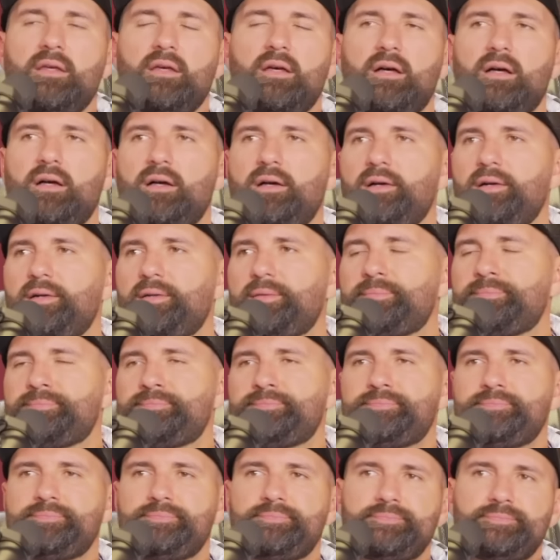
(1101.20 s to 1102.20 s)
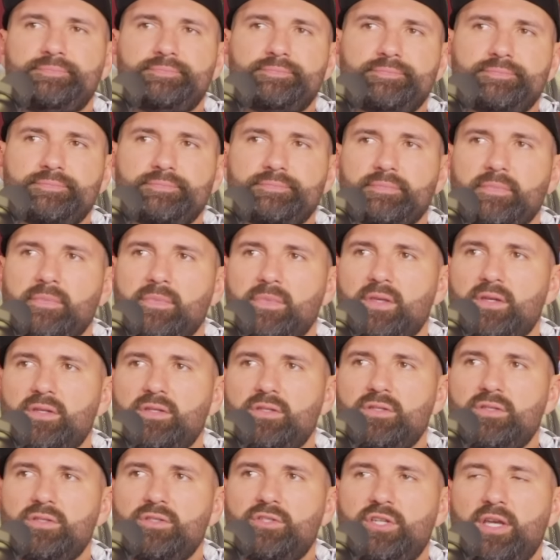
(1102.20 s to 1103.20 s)
um,
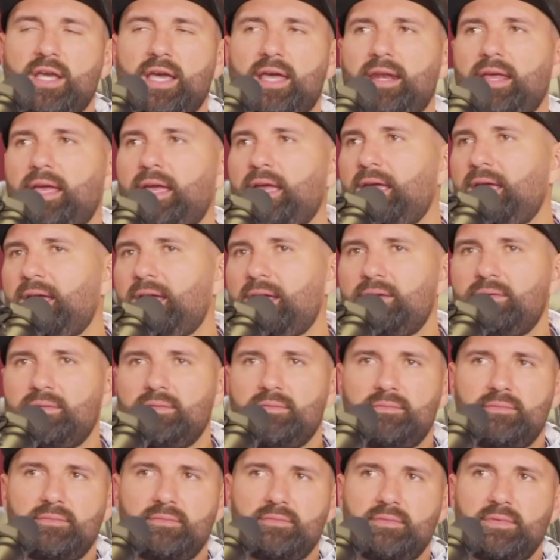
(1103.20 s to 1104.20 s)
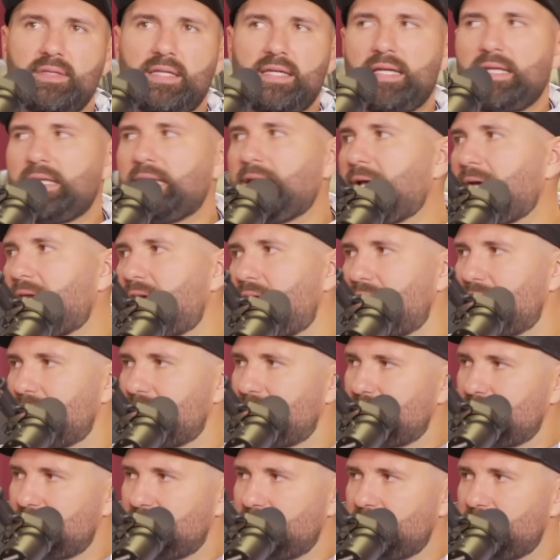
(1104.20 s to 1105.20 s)
Shanahan in Atlanta.
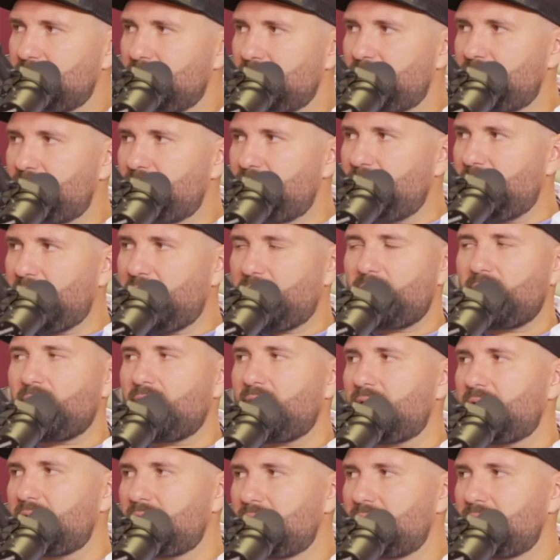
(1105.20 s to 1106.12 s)
Yeah. With Matt Ryan. Well,